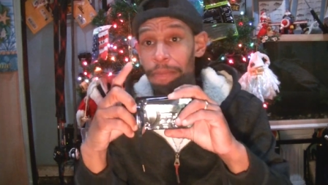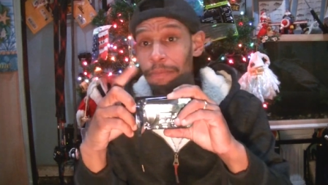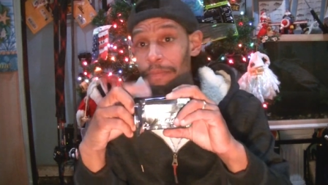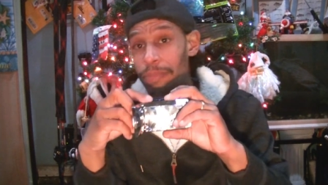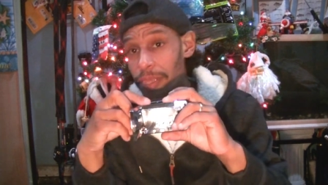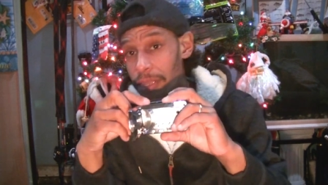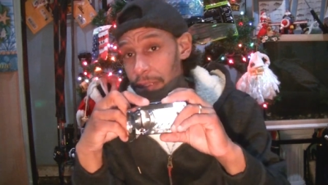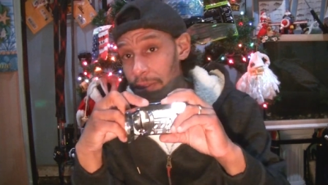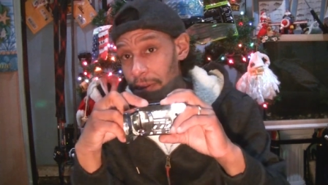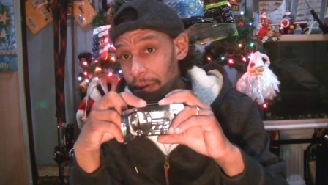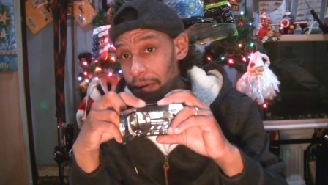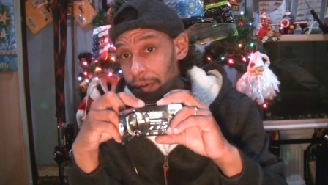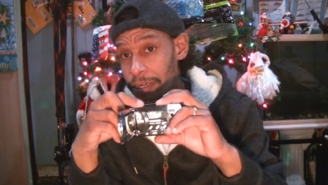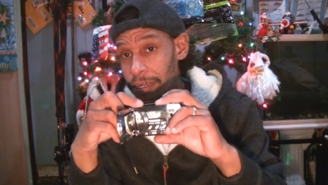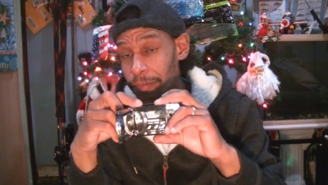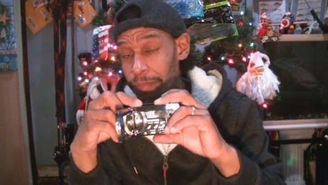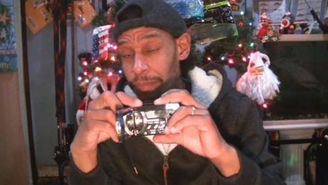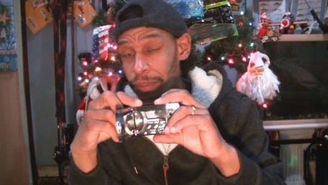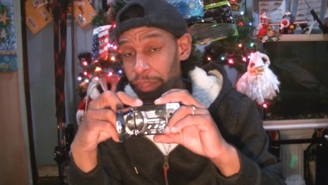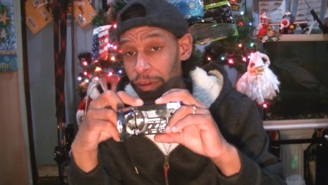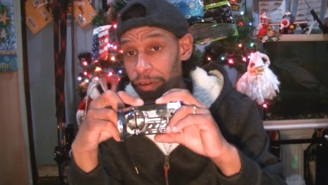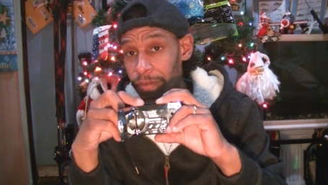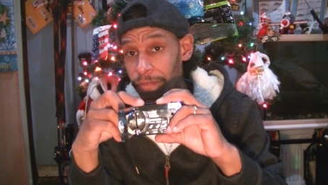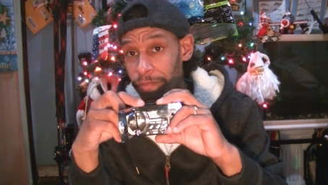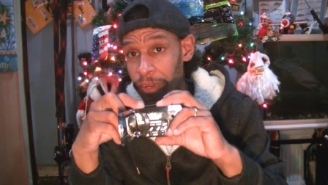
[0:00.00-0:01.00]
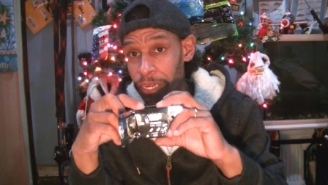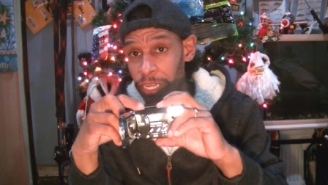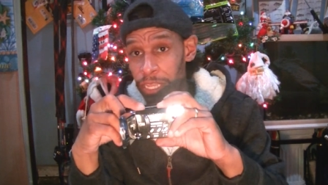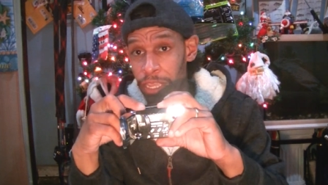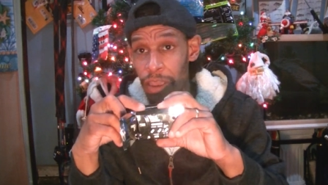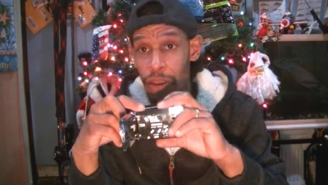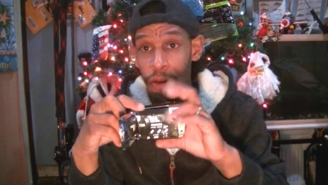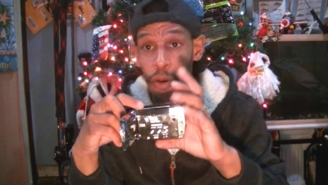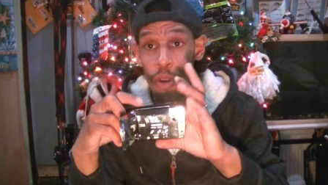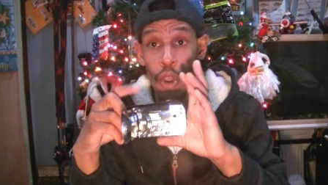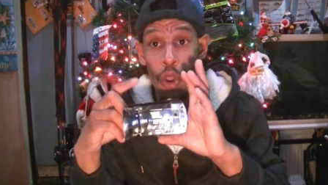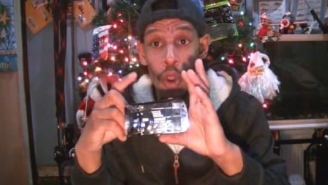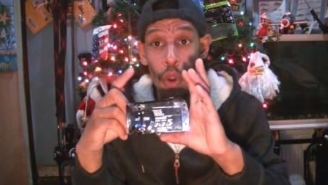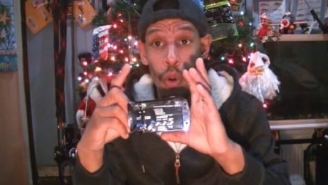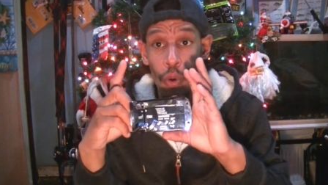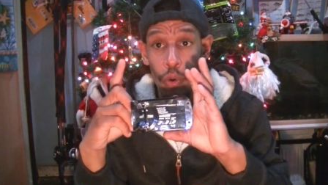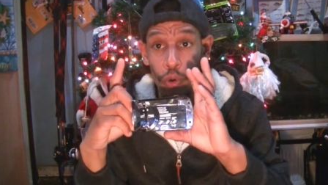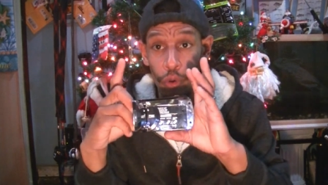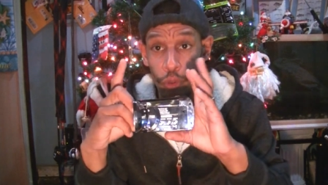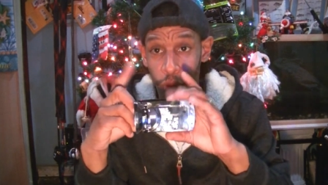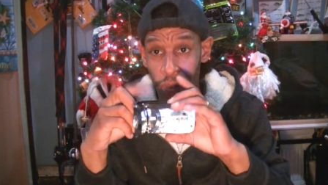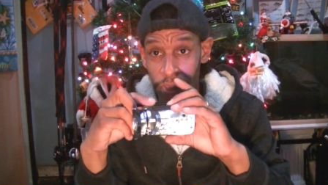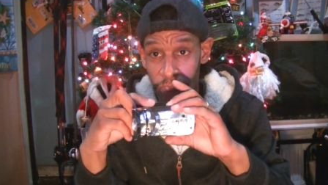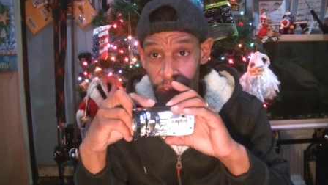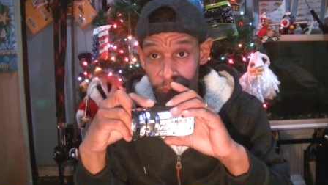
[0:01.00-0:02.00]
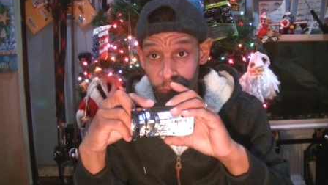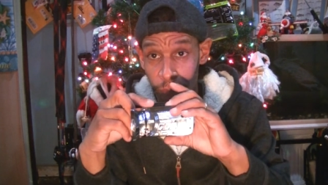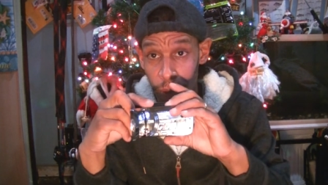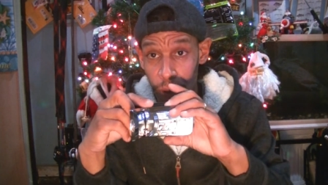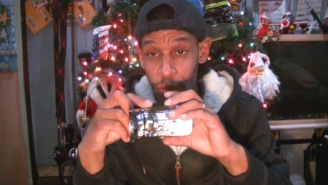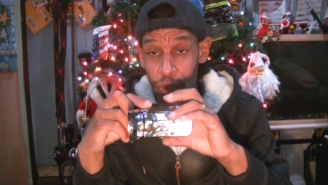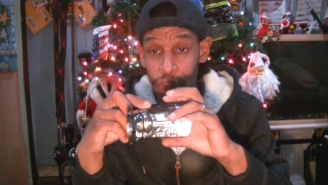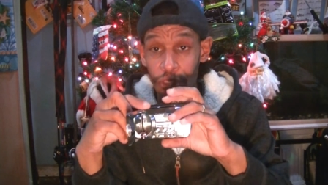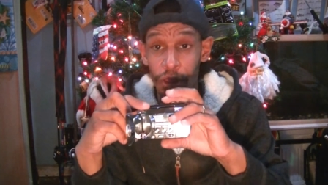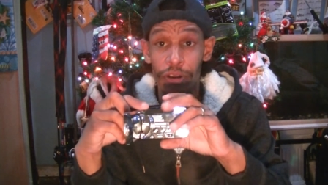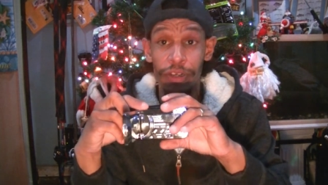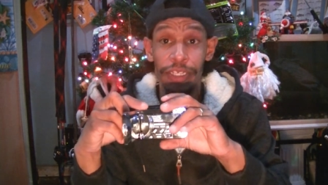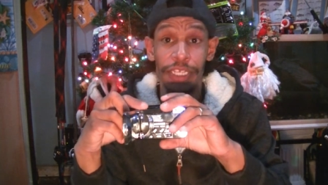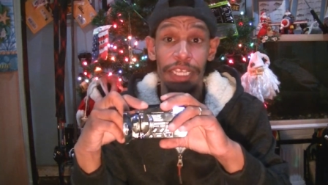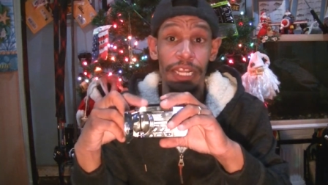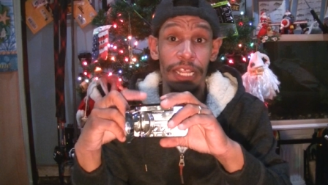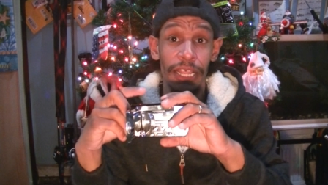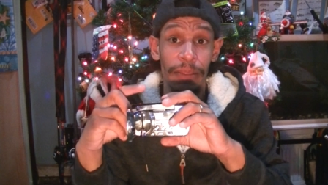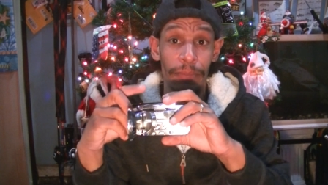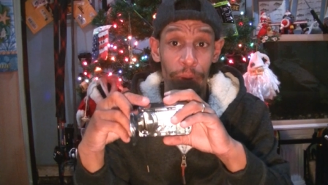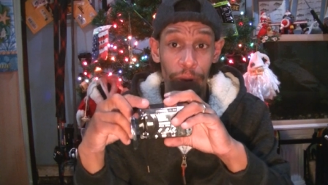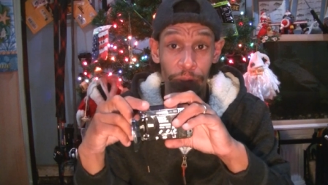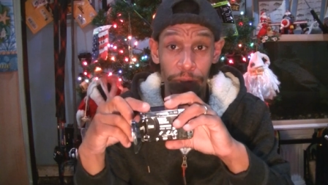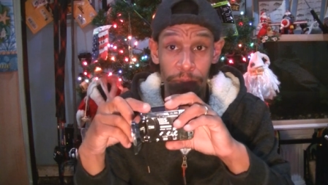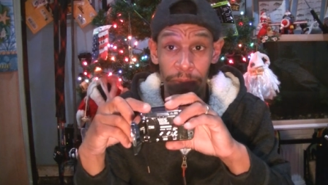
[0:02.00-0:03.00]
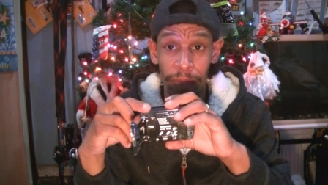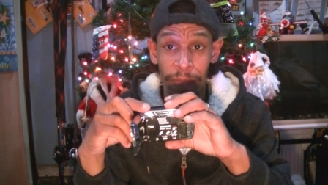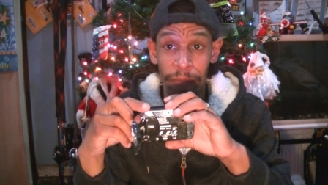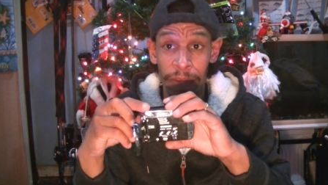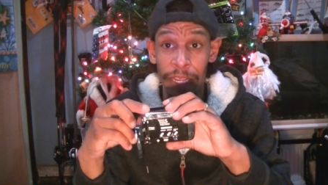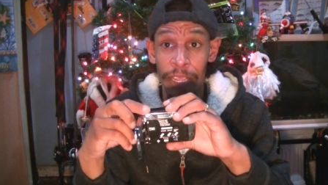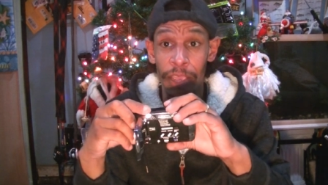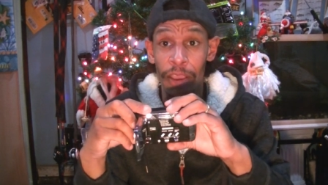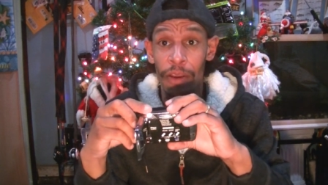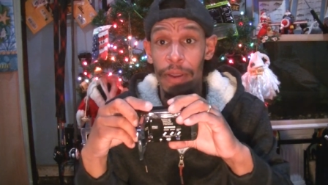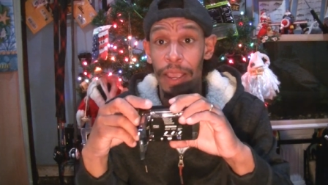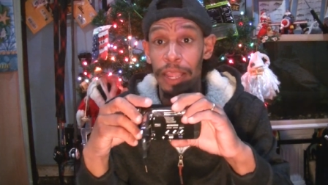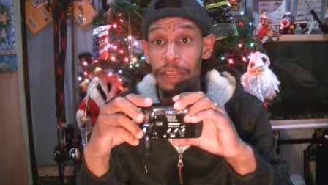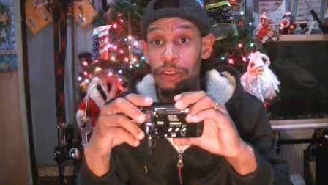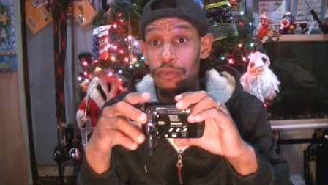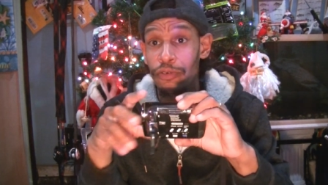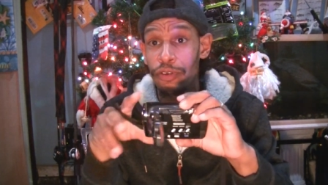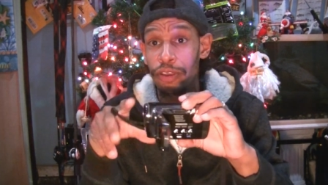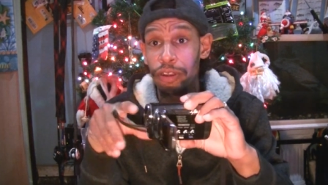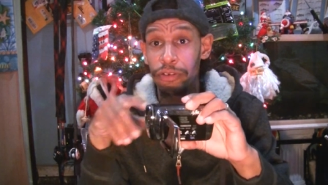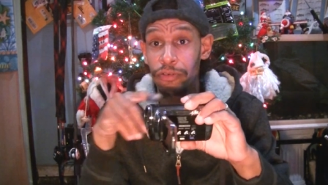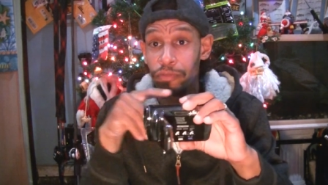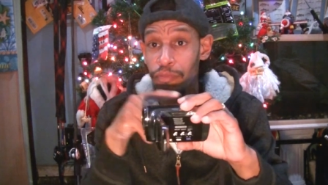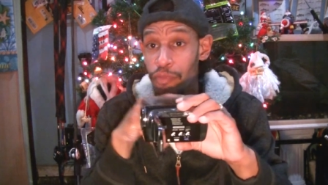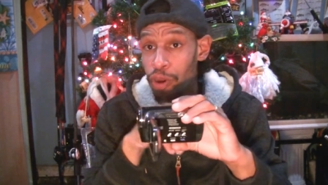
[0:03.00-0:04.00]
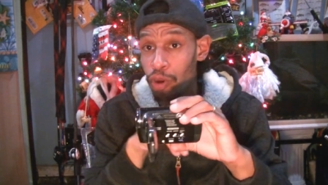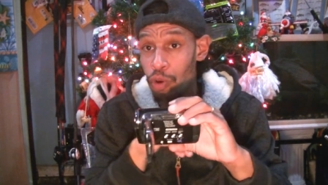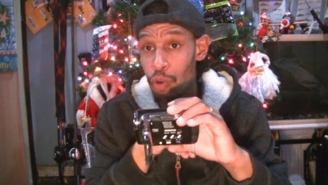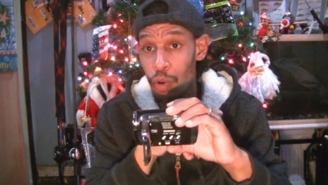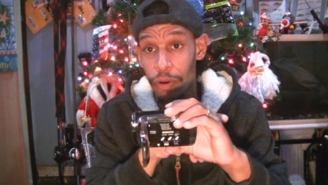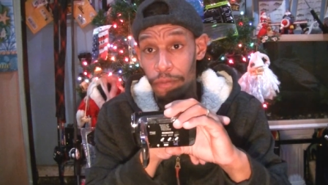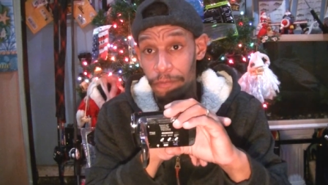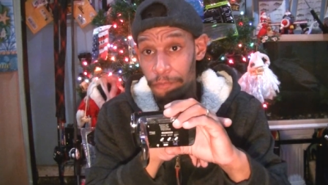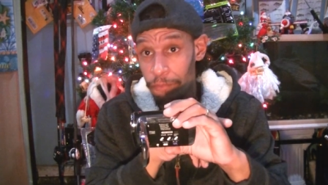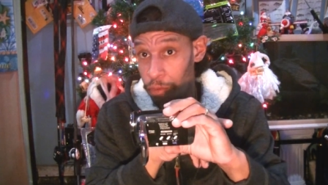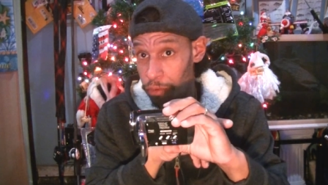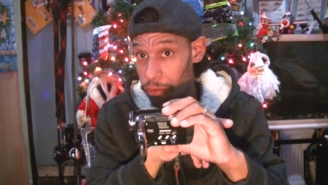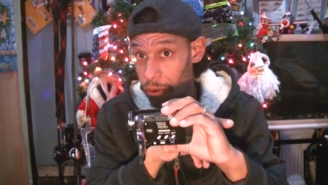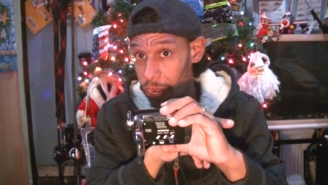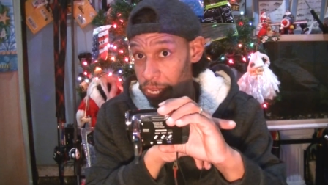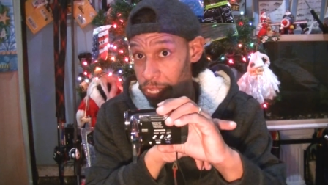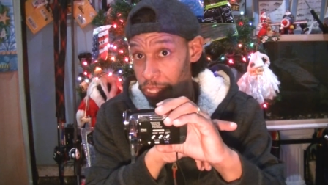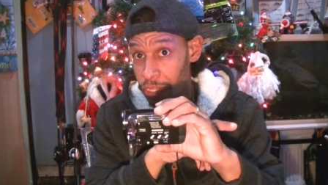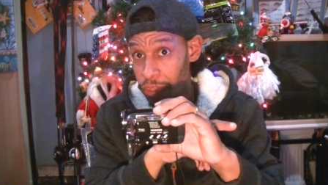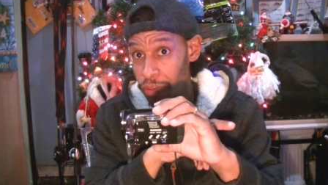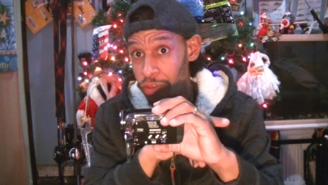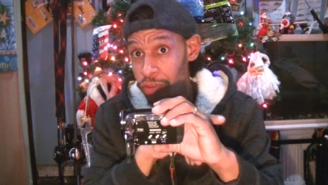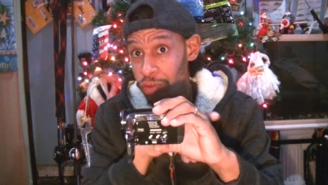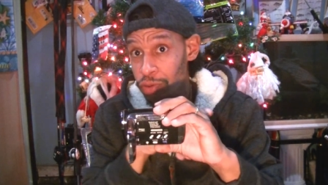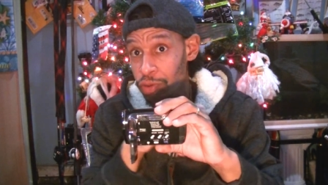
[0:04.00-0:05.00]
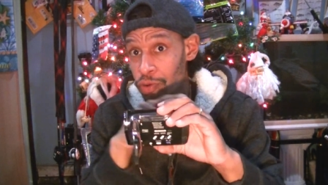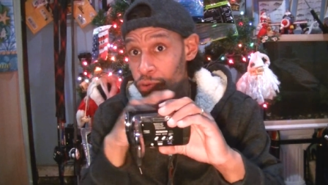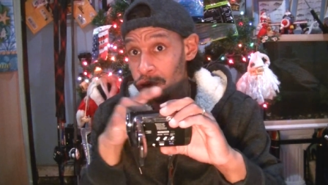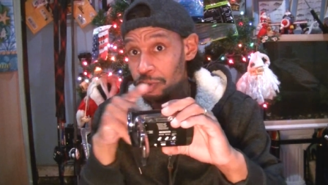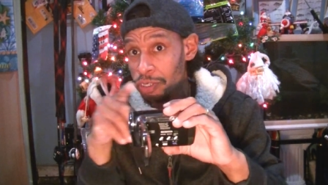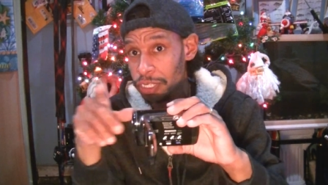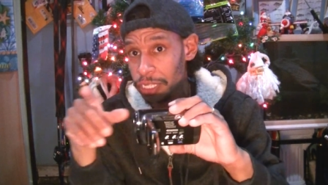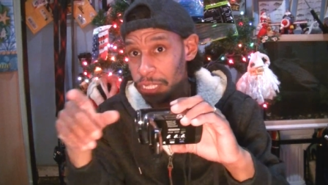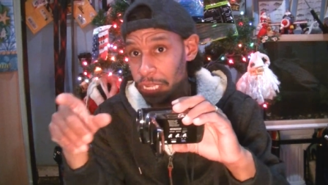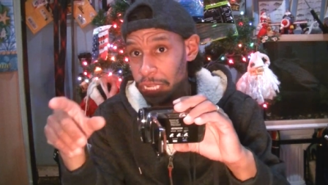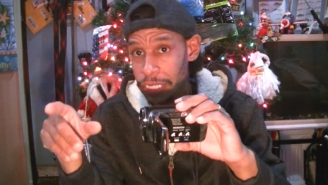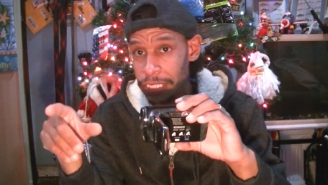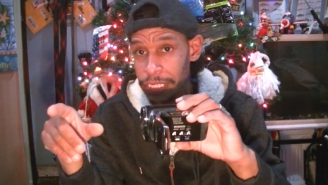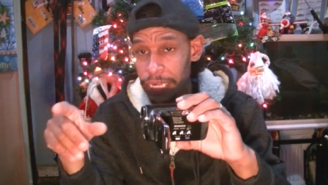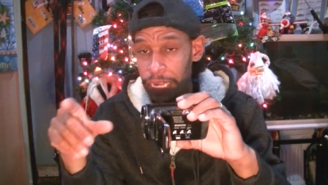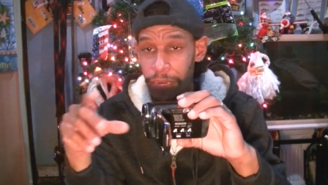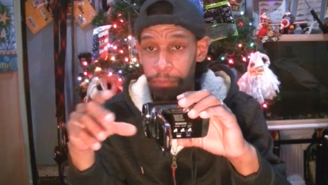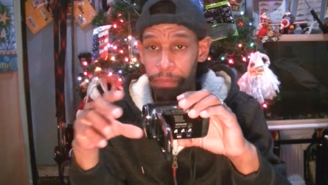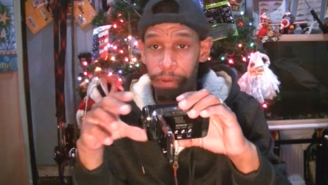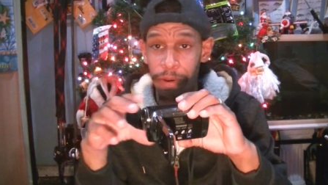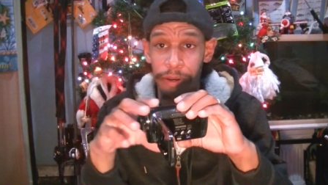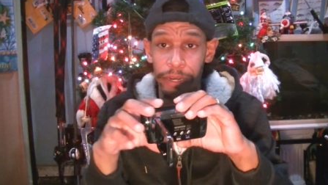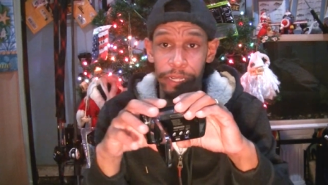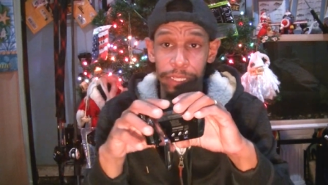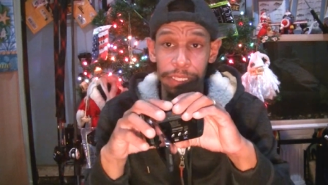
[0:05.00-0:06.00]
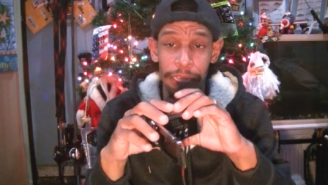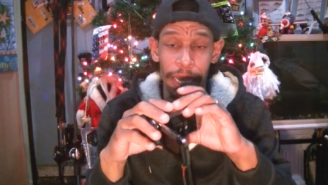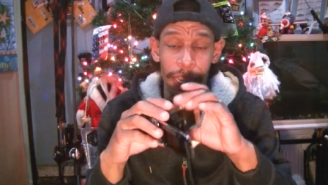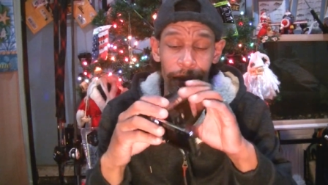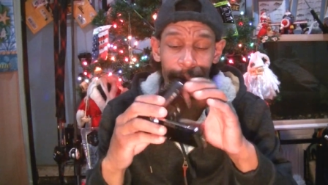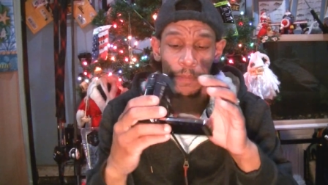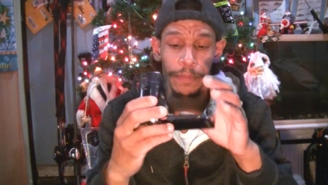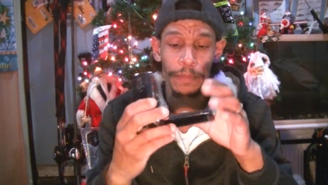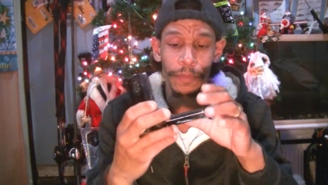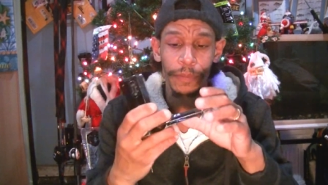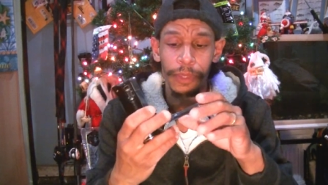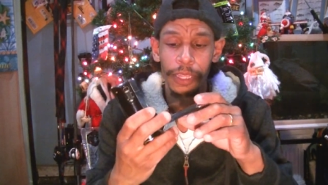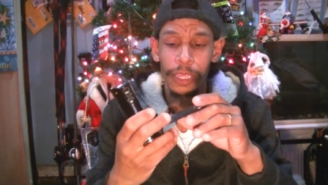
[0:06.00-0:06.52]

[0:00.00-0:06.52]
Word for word: B card could be your video, or you could have both cards in and they both be video, and you could record for a hugely extended period of time.